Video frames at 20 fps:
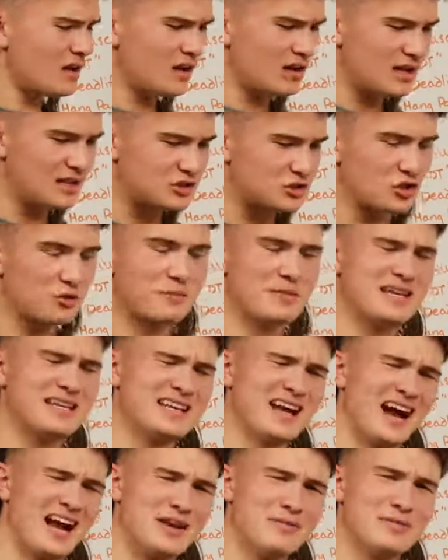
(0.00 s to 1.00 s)
It took me
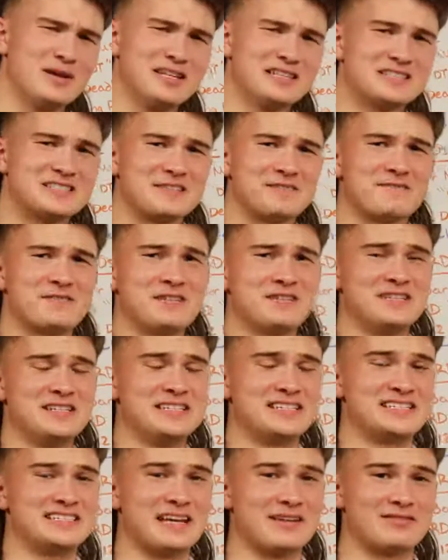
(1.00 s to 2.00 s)
9 minutes and
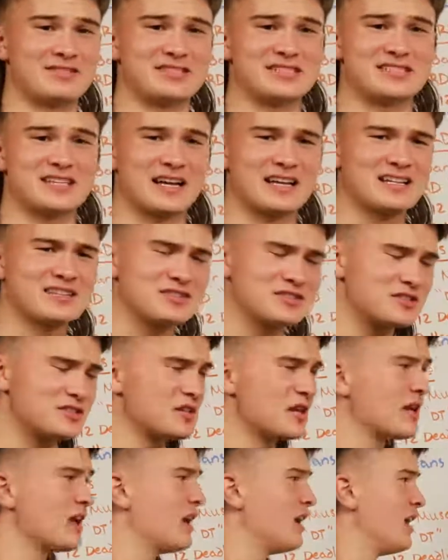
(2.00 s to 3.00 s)
57
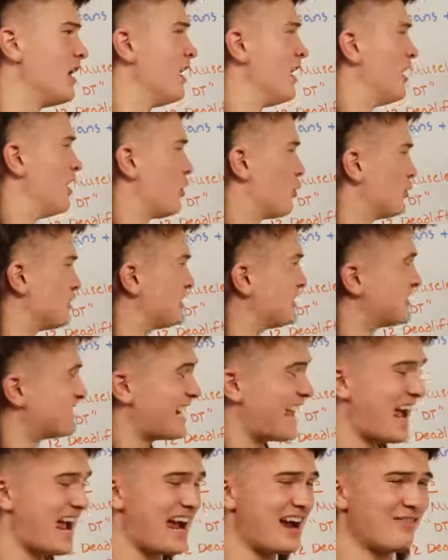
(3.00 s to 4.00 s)
seconds, which
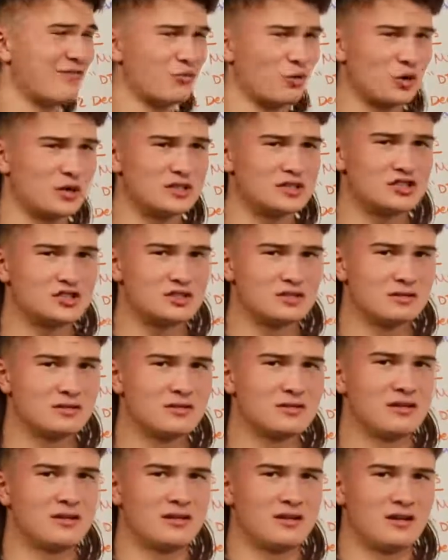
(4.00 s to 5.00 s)
is an average
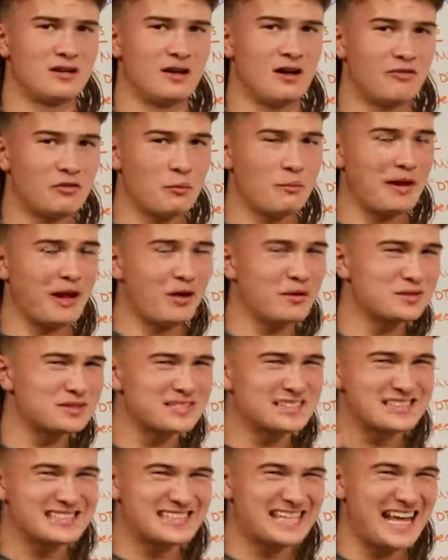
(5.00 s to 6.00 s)
of
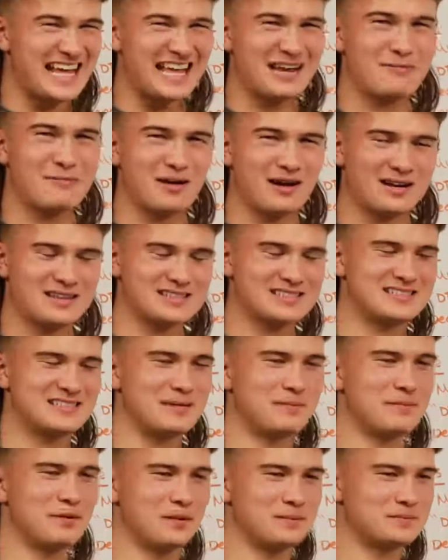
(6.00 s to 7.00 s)
about 10 box
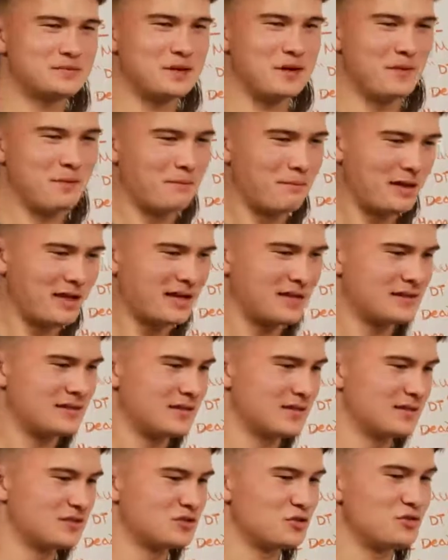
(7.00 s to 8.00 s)
step ups a minute.
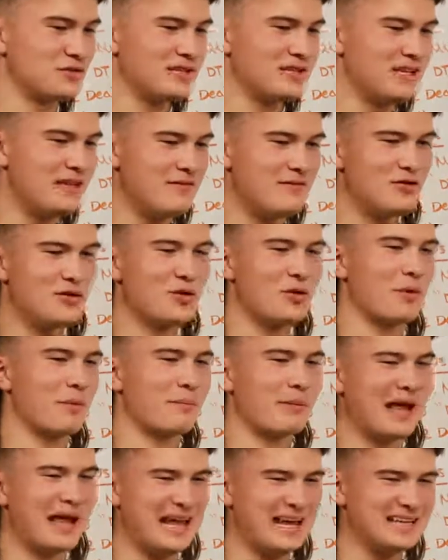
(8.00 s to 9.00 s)
So to give you a
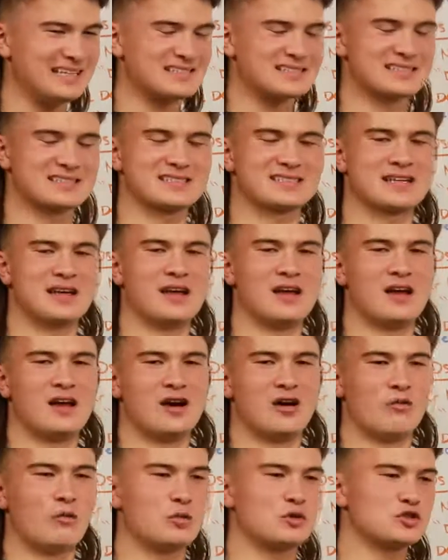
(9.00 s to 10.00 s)
pace
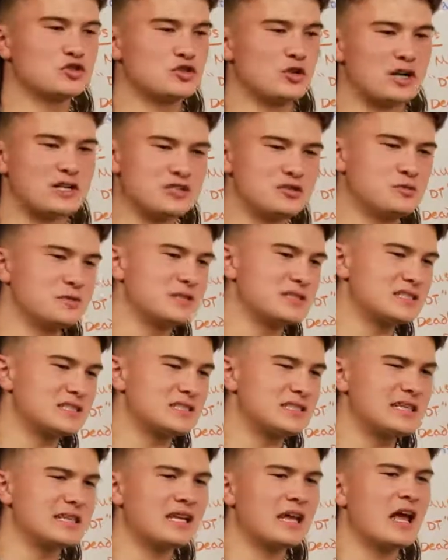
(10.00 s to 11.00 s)
of what you're trying to
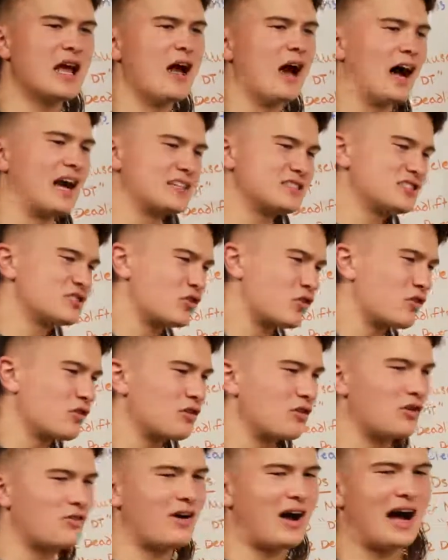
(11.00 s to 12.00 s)
exceed, I
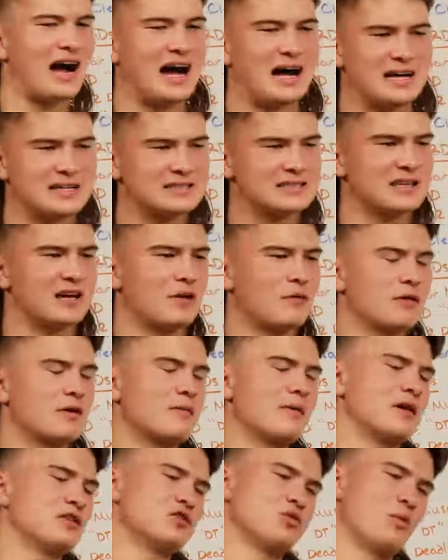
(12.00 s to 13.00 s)
started off hot. I went
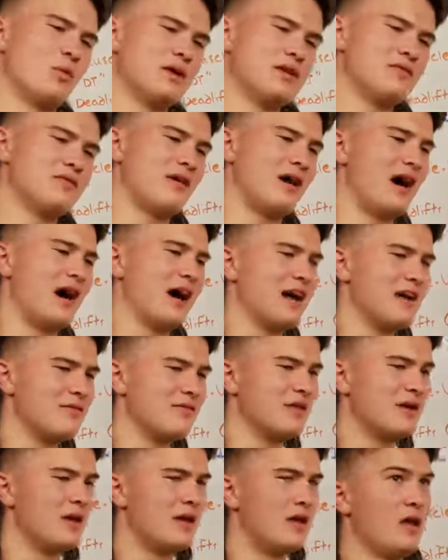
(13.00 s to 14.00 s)
about
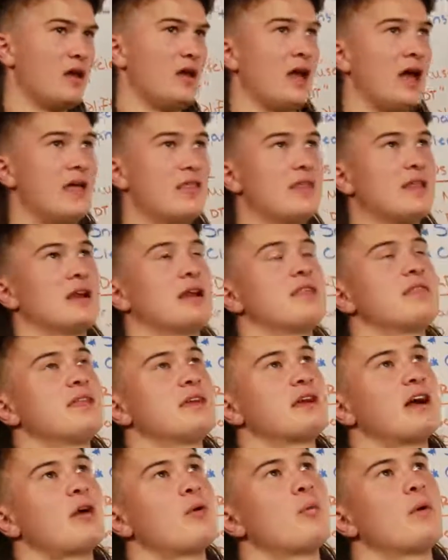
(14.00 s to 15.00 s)
25, and then I
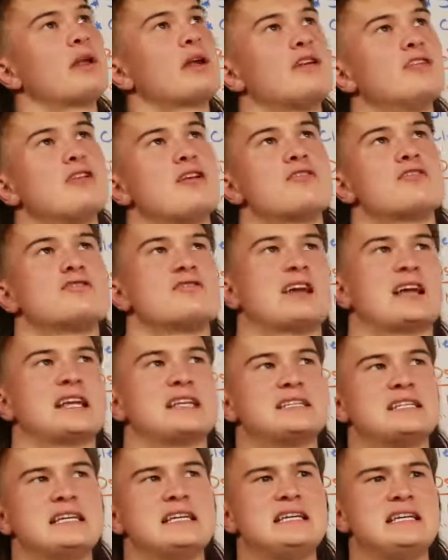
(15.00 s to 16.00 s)
think I went another
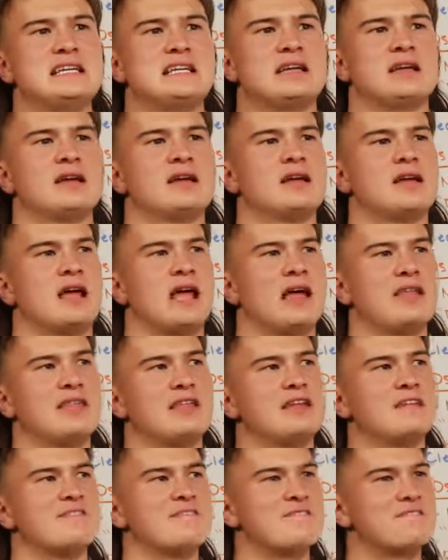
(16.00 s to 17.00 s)
19, and
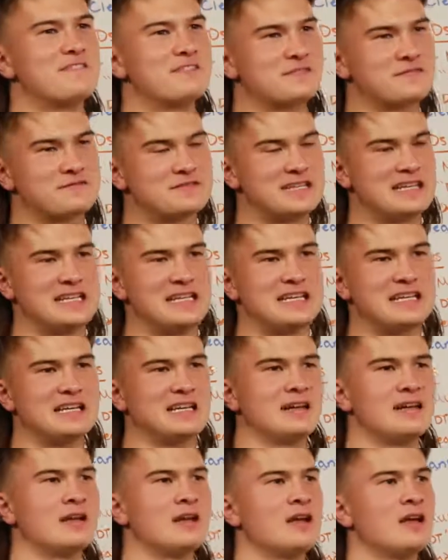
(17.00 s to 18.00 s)
then
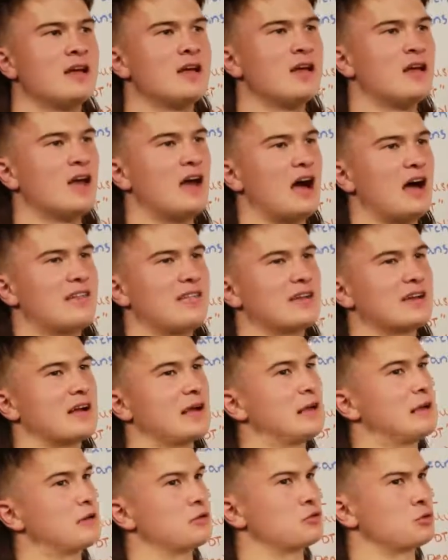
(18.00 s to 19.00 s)
15. I think I
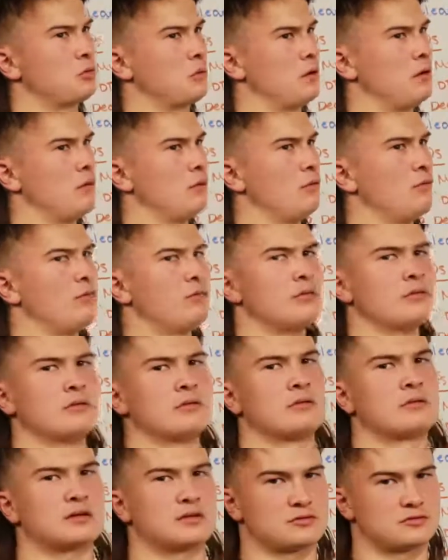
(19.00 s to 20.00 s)
hit a 12
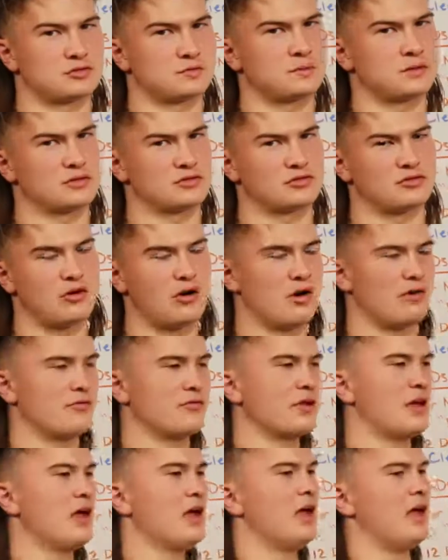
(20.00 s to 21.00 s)
because I was just being
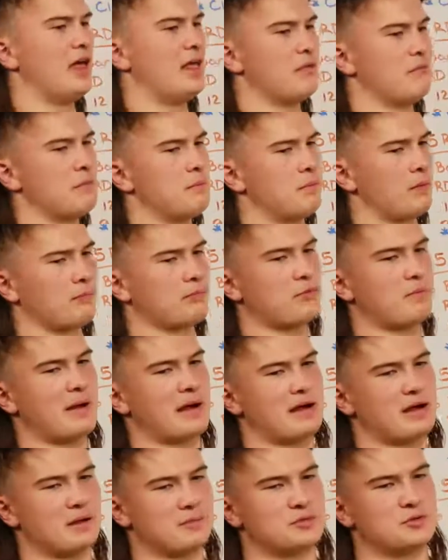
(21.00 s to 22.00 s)
soft, and then we bumped it
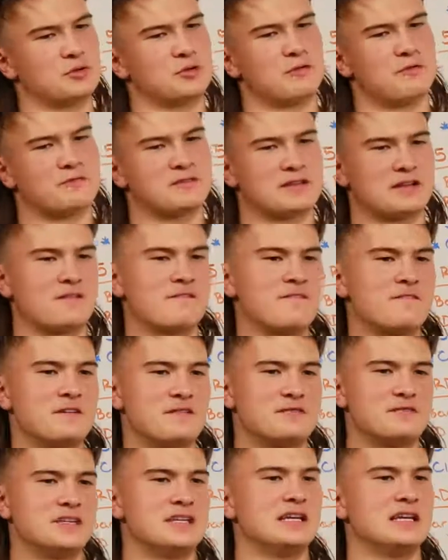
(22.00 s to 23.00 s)
back up to a set of
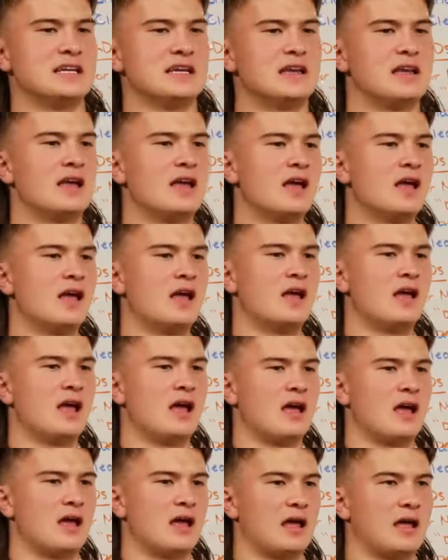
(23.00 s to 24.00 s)
15,
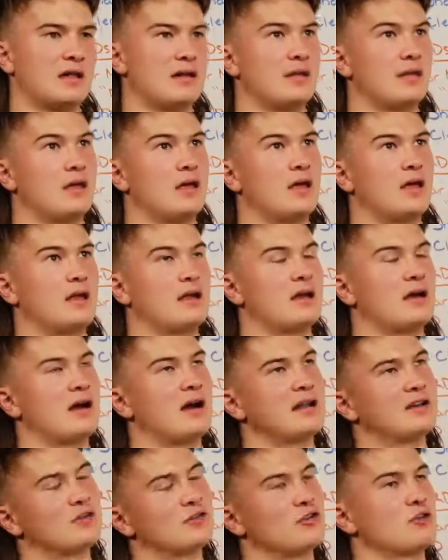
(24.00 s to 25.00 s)
and then
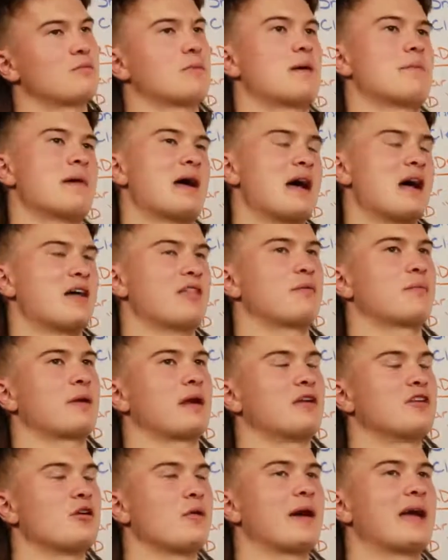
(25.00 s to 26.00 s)
I don't know my math, but
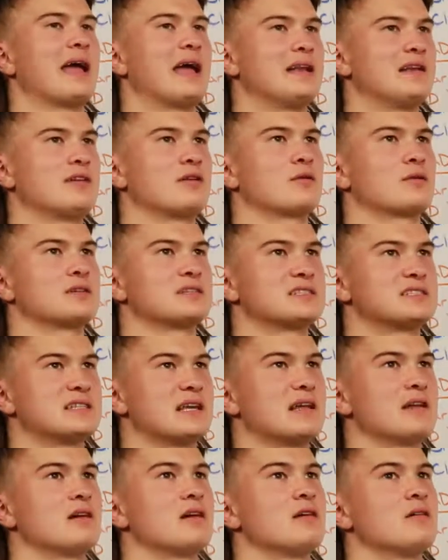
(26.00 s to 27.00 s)
I know I ended on a
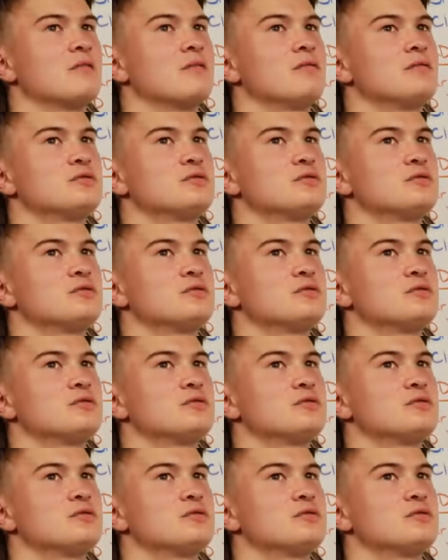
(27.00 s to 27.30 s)
set of